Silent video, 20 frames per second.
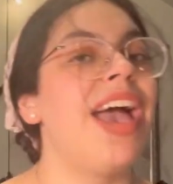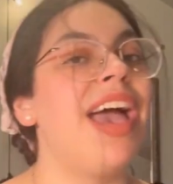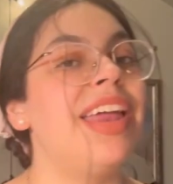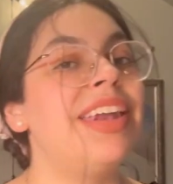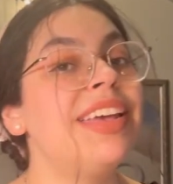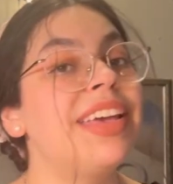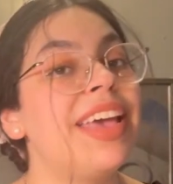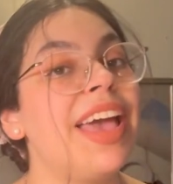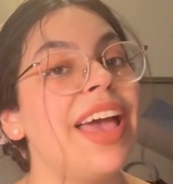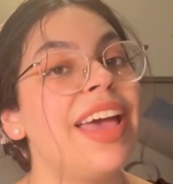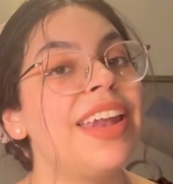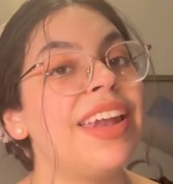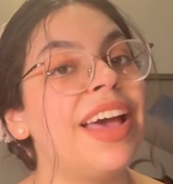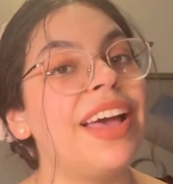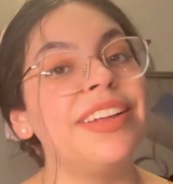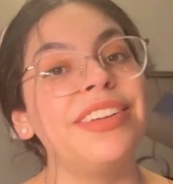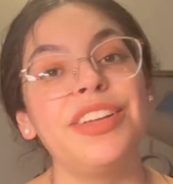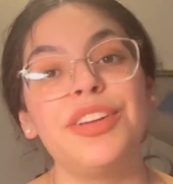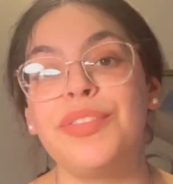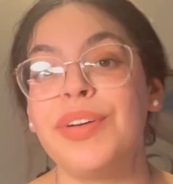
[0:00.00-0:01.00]
And again,
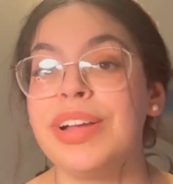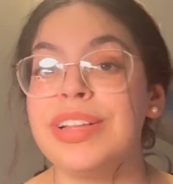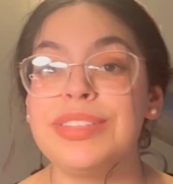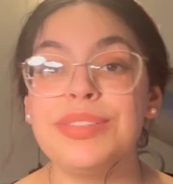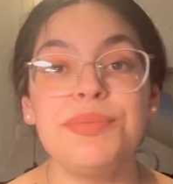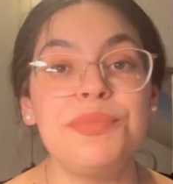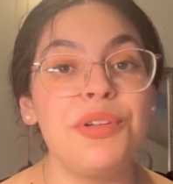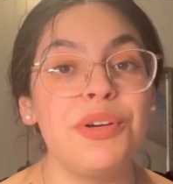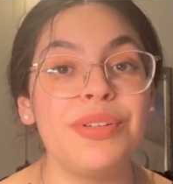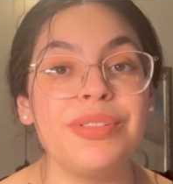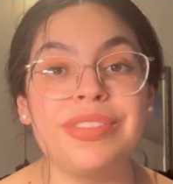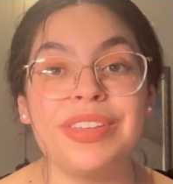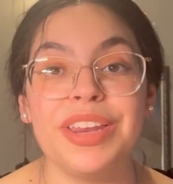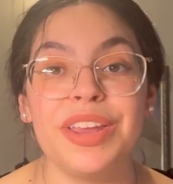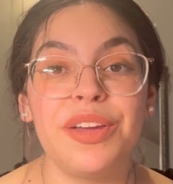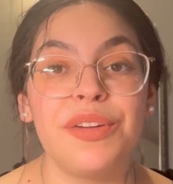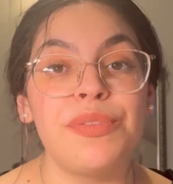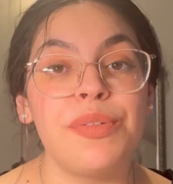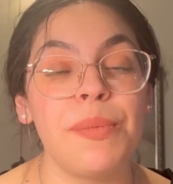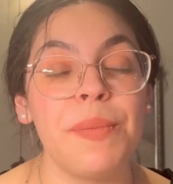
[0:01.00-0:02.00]
I did write some notes in
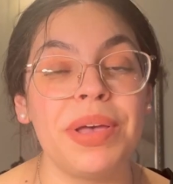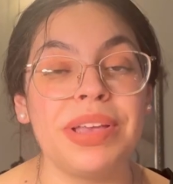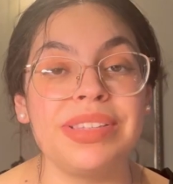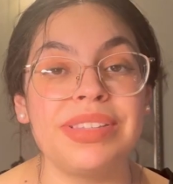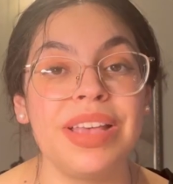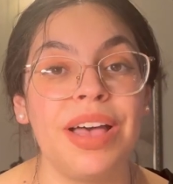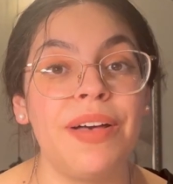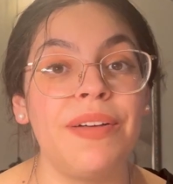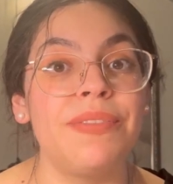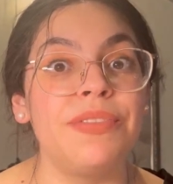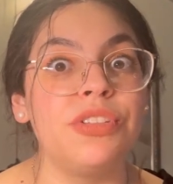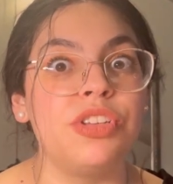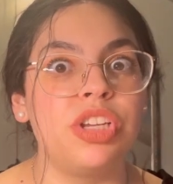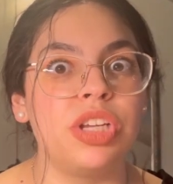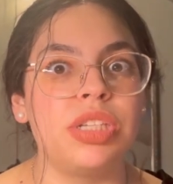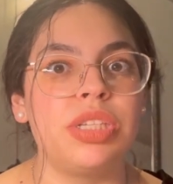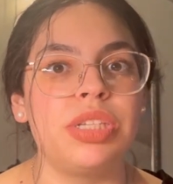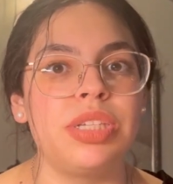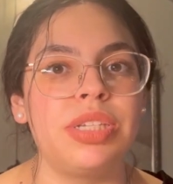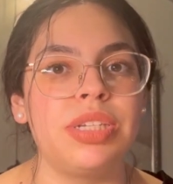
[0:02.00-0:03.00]
here for myself
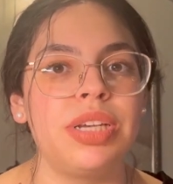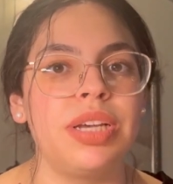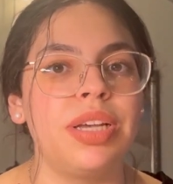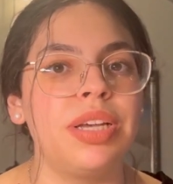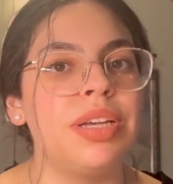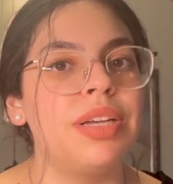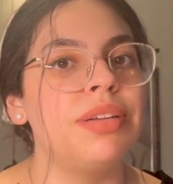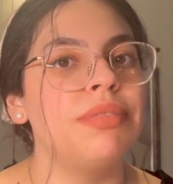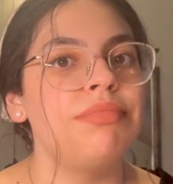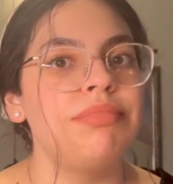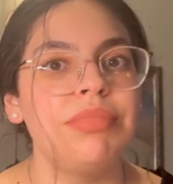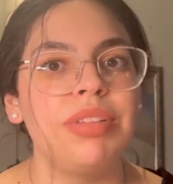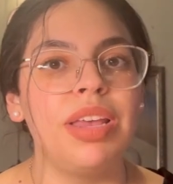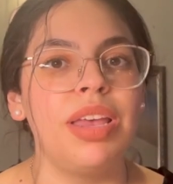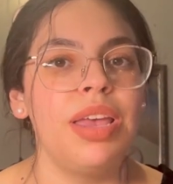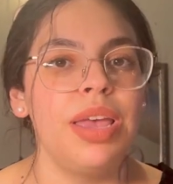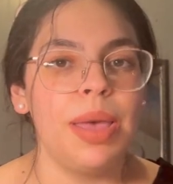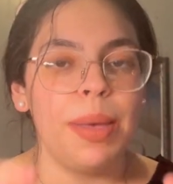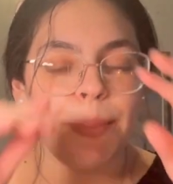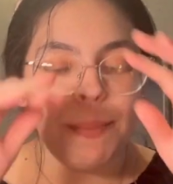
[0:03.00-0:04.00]
just to
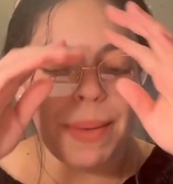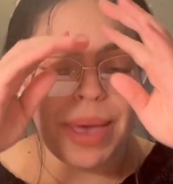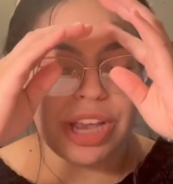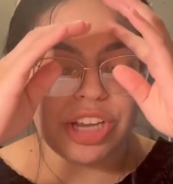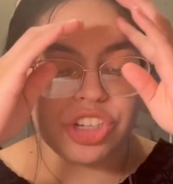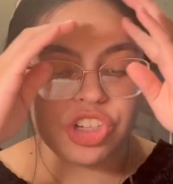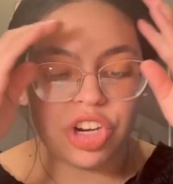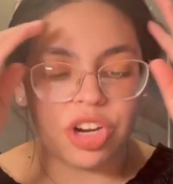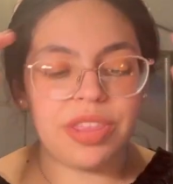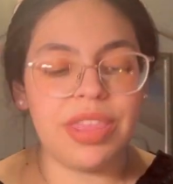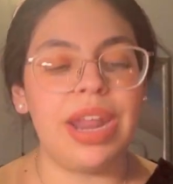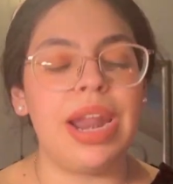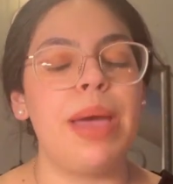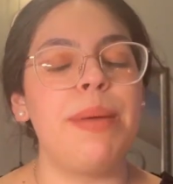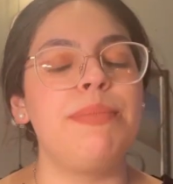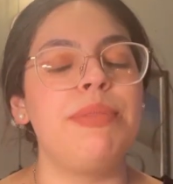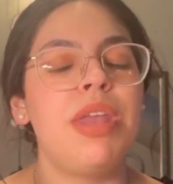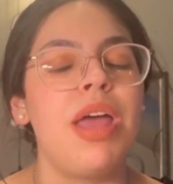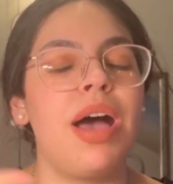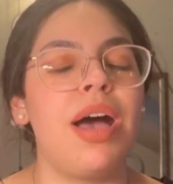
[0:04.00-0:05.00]
make sure that
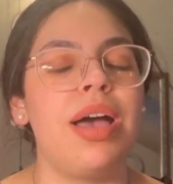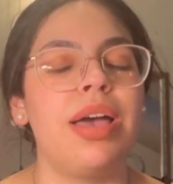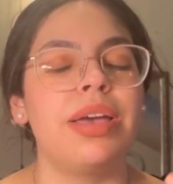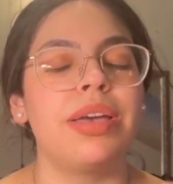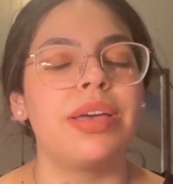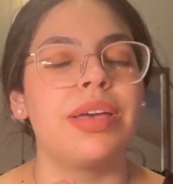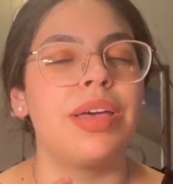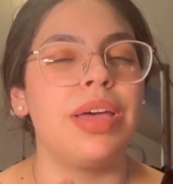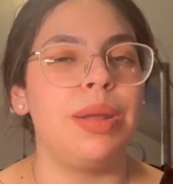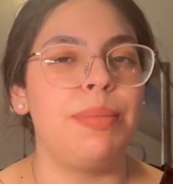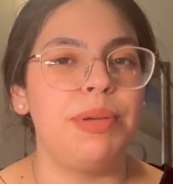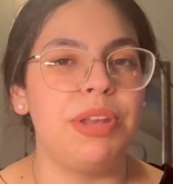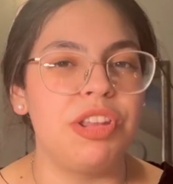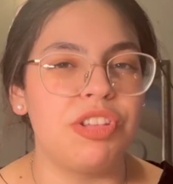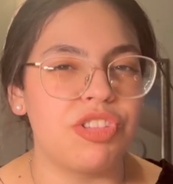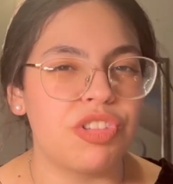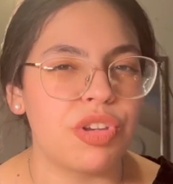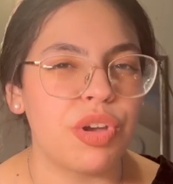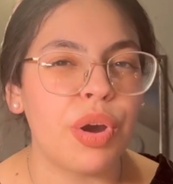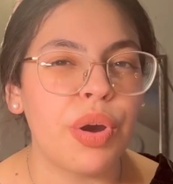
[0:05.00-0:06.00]
I'm not going to be
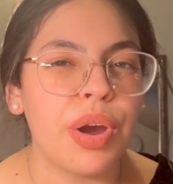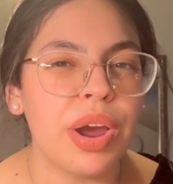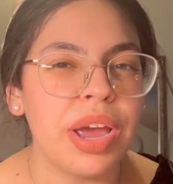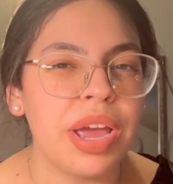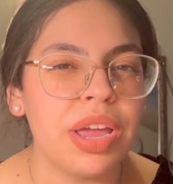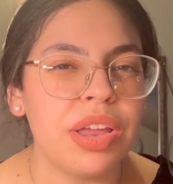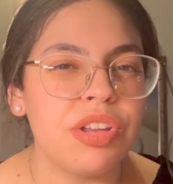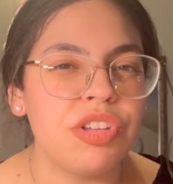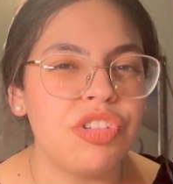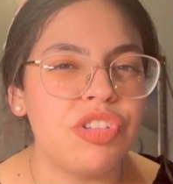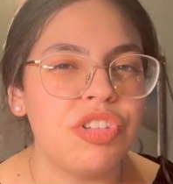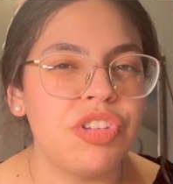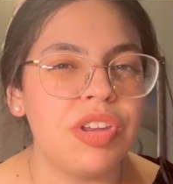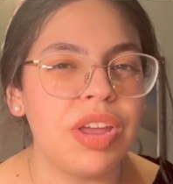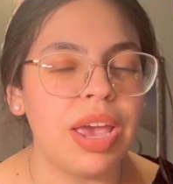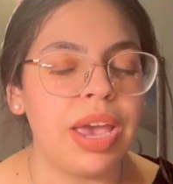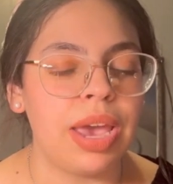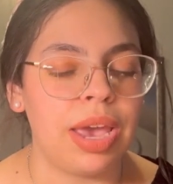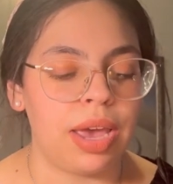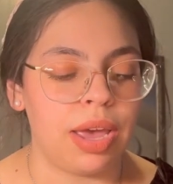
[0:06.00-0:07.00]
discouraged.
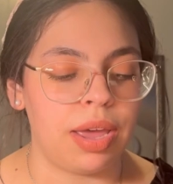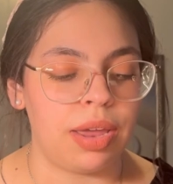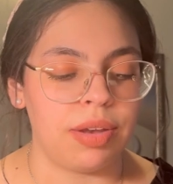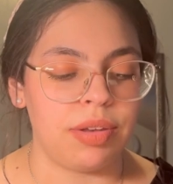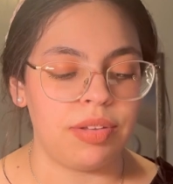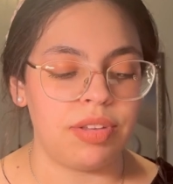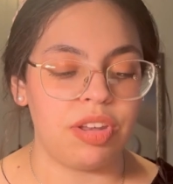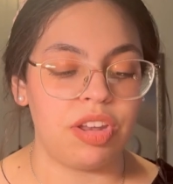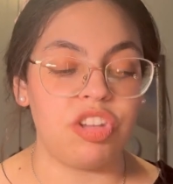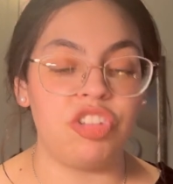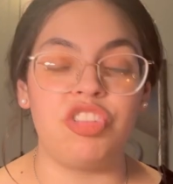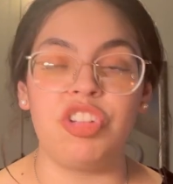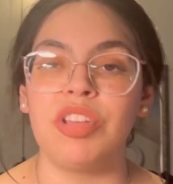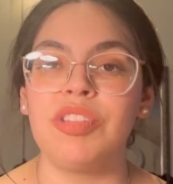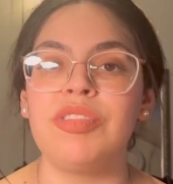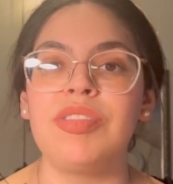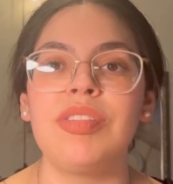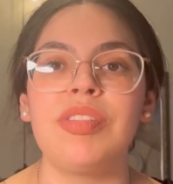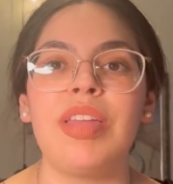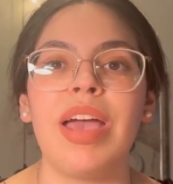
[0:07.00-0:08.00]
And
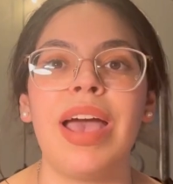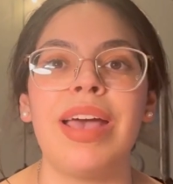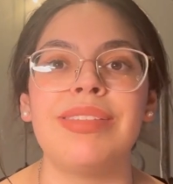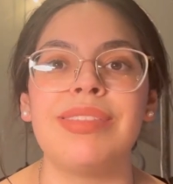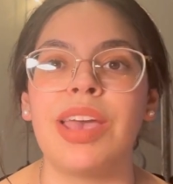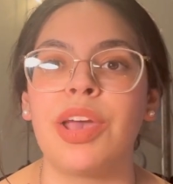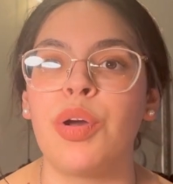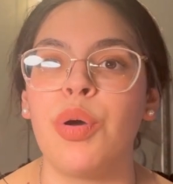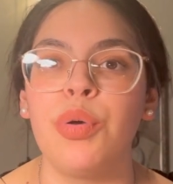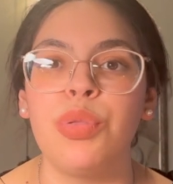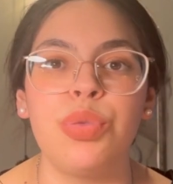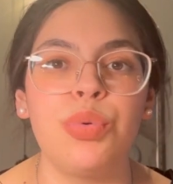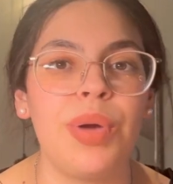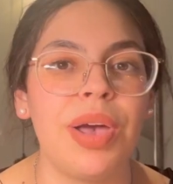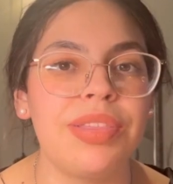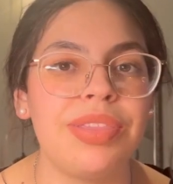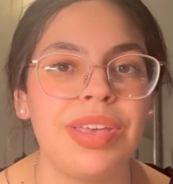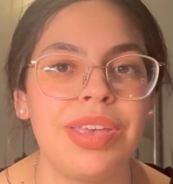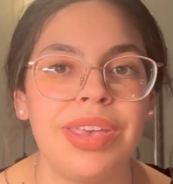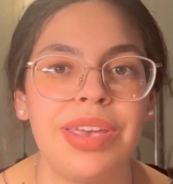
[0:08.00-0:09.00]
just as I go
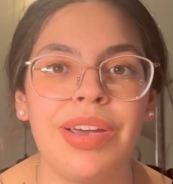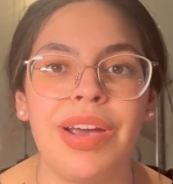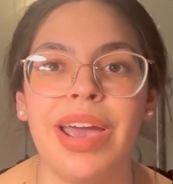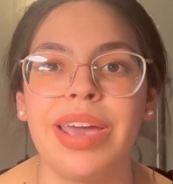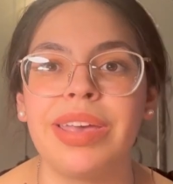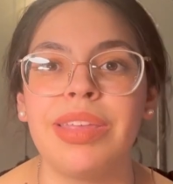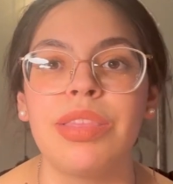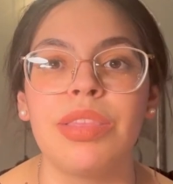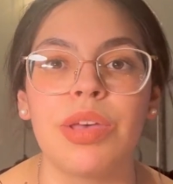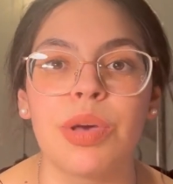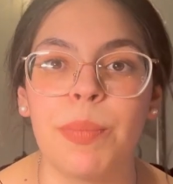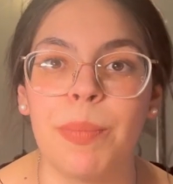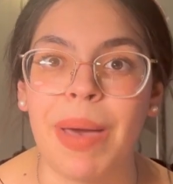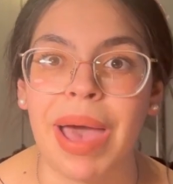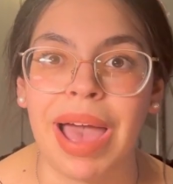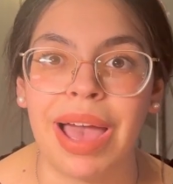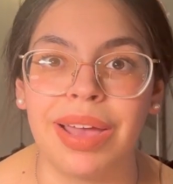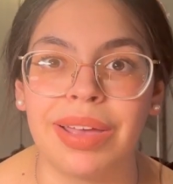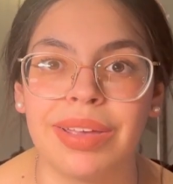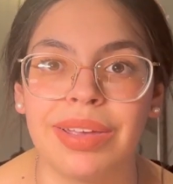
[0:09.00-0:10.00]
throughout the year, I can look
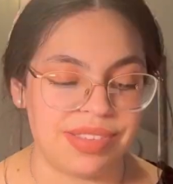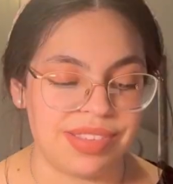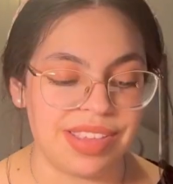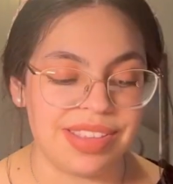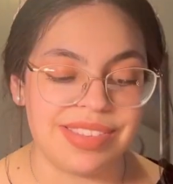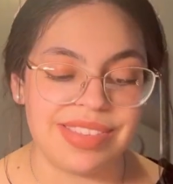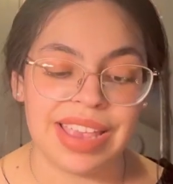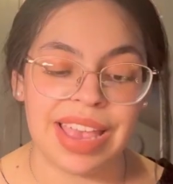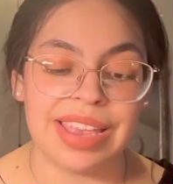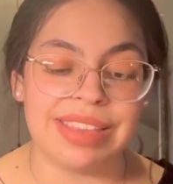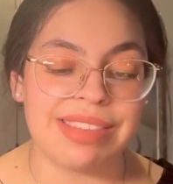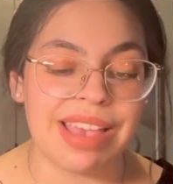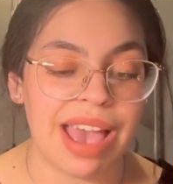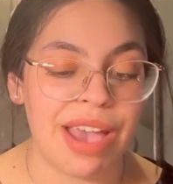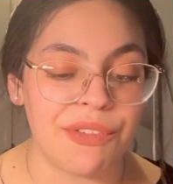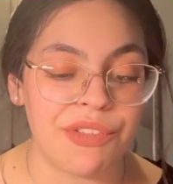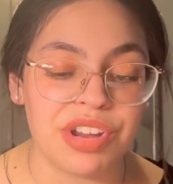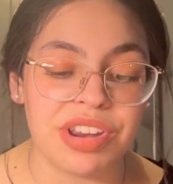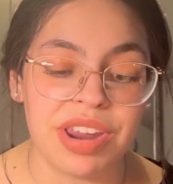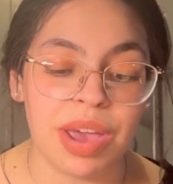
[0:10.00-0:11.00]
back. It says,
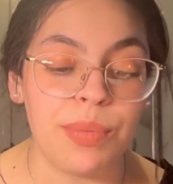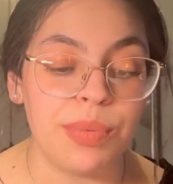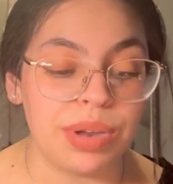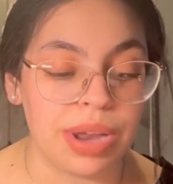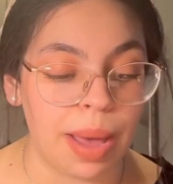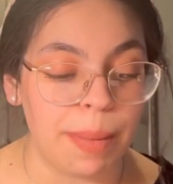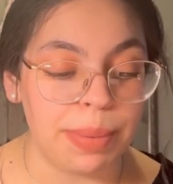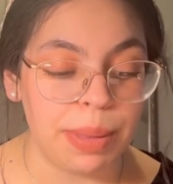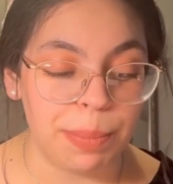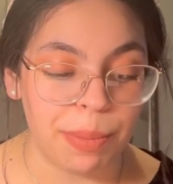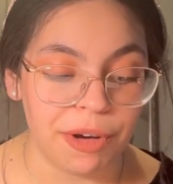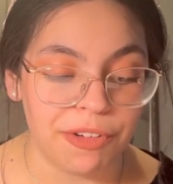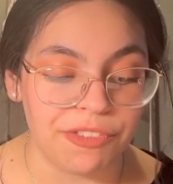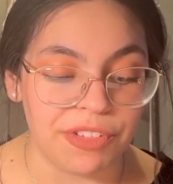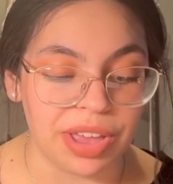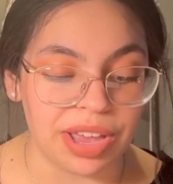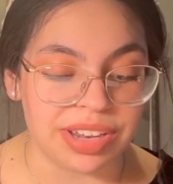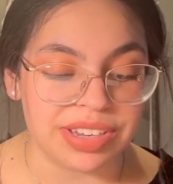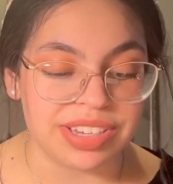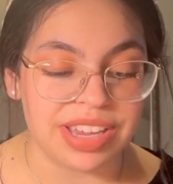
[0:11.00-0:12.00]
every day will not be
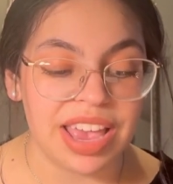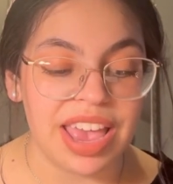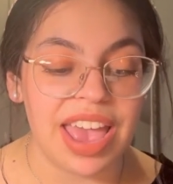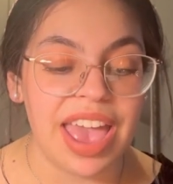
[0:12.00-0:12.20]
perfect.